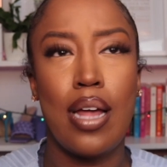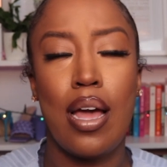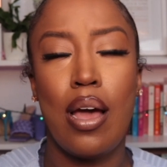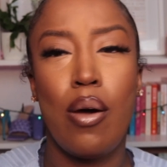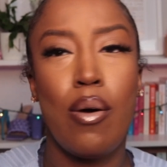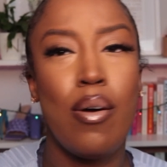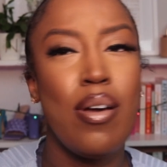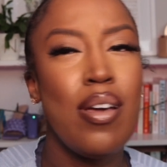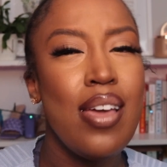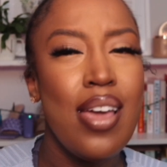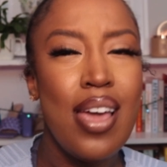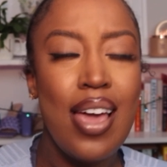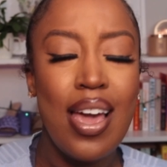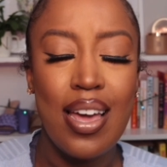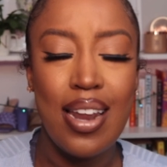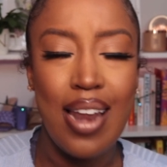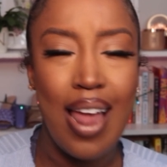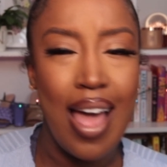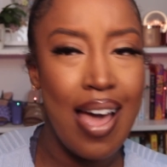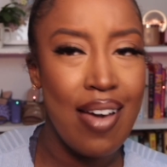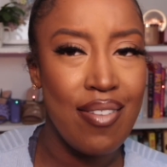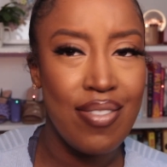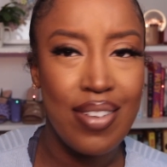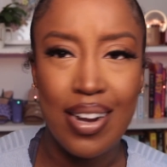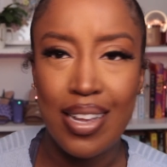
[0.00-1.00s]
out and
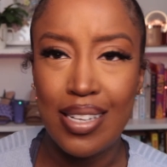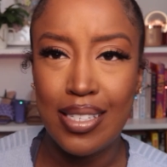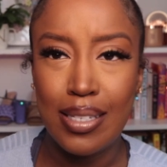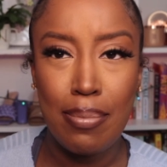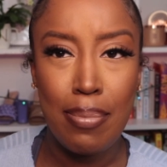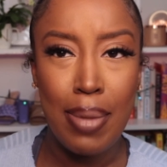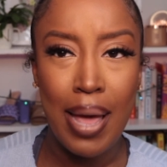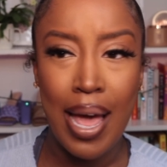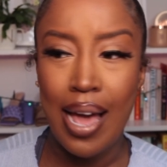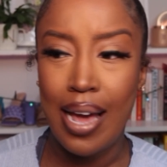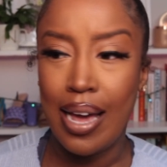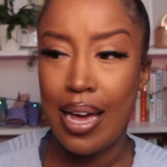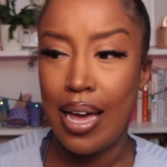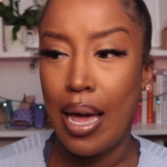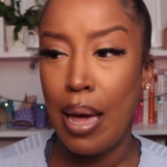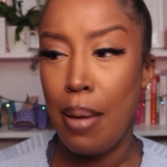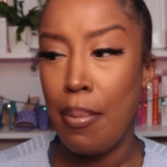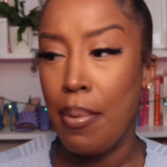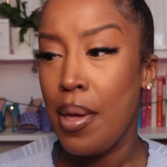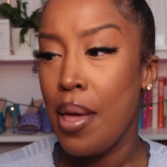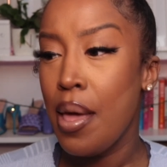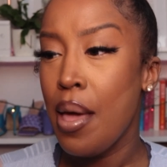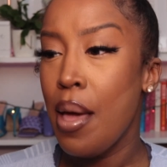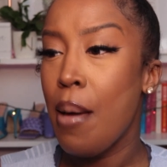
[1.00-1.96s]
have it as a backup.